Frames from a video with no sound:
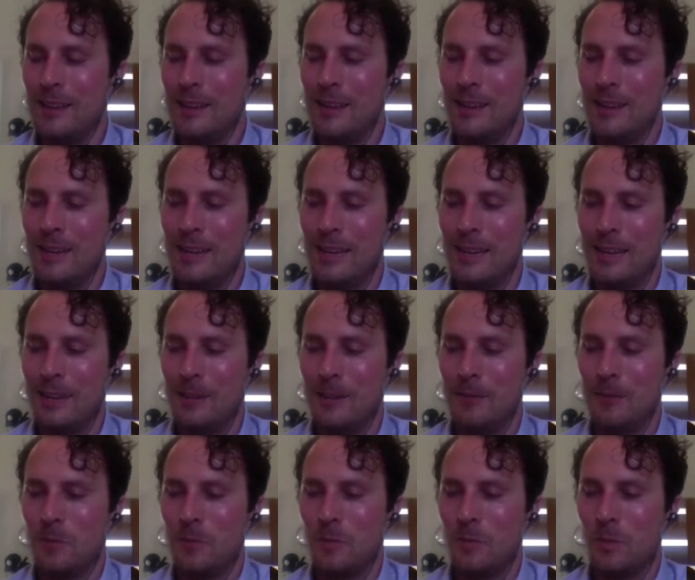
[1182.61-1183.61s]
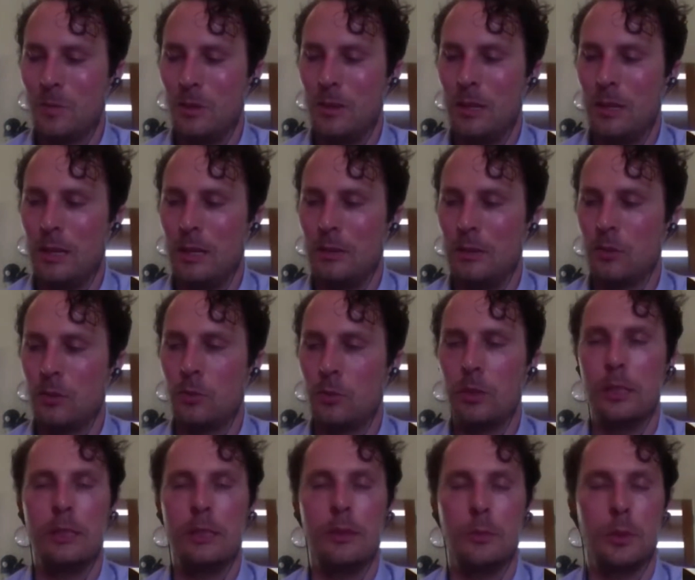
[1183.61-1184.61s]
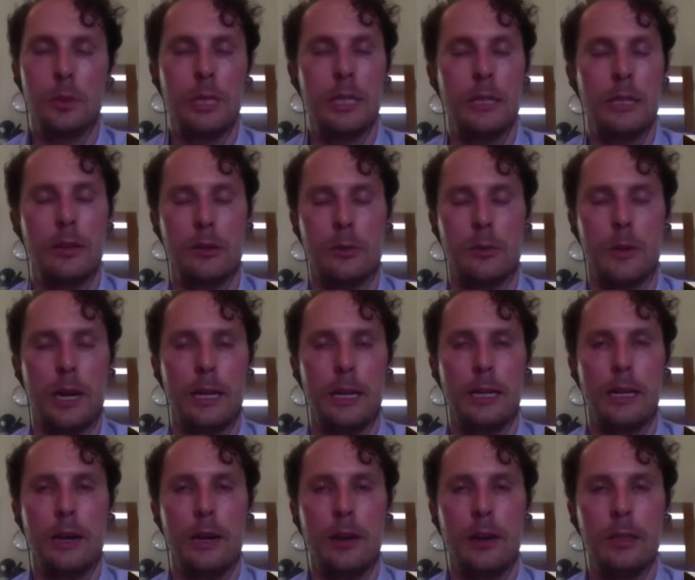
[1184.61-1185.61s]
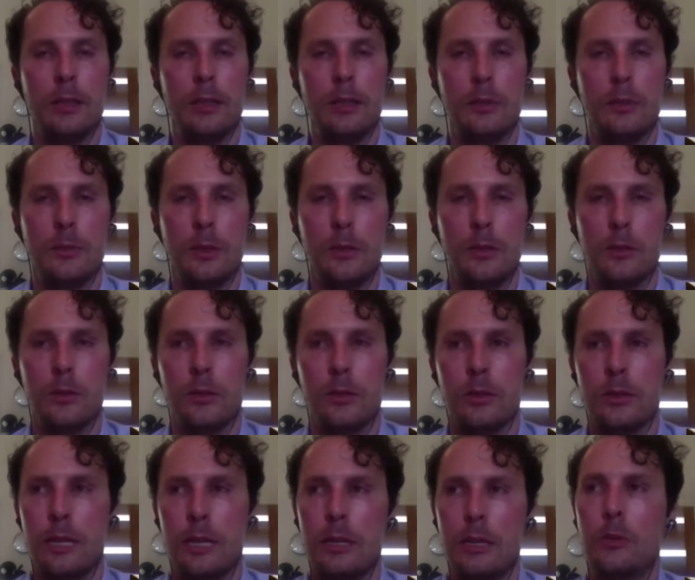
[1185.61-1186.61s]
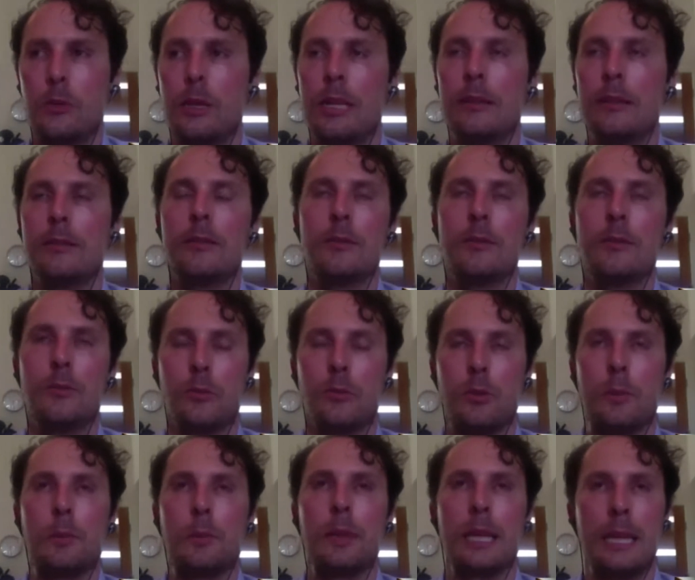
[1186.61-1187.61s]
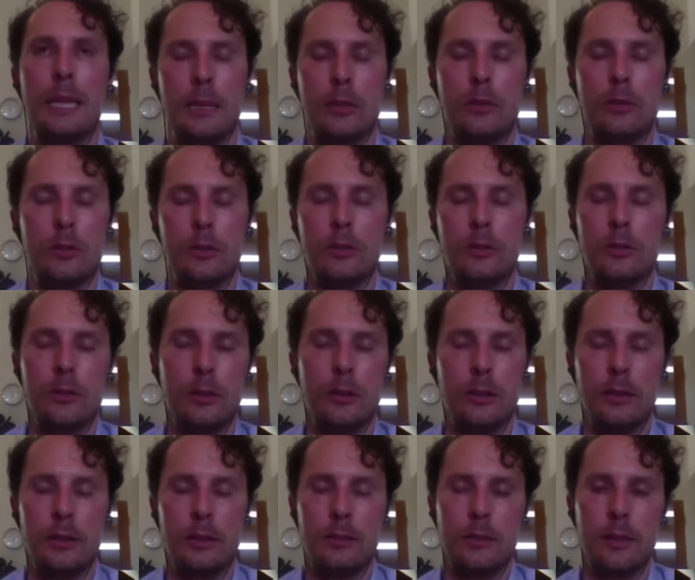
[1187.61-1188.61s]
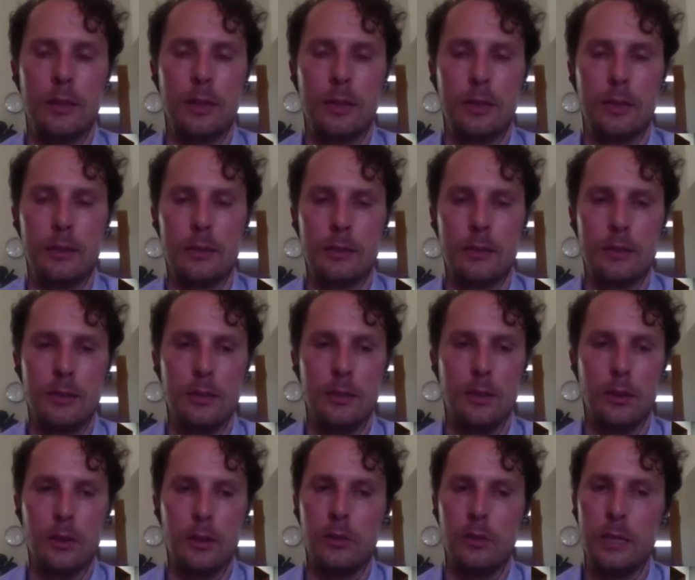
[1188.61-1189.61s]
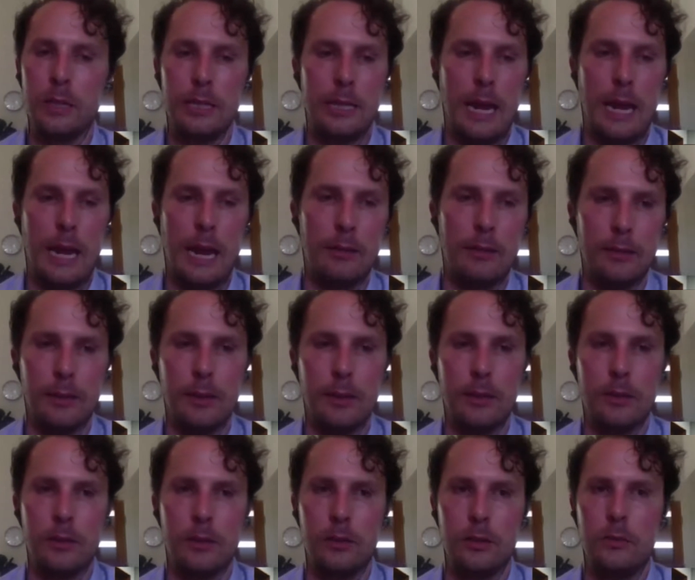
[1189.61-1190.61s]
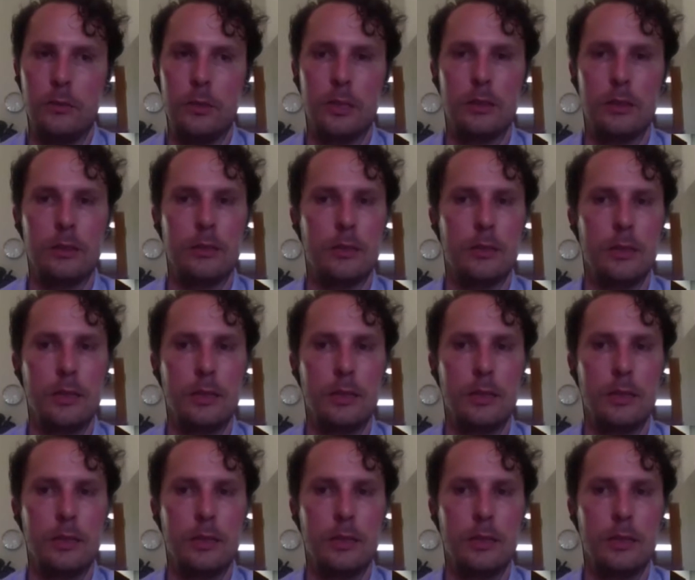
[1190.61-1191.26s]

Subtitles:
that is really depleting your body of these minerals, and you need to replenish these things. Or you've been an athlete, or you've just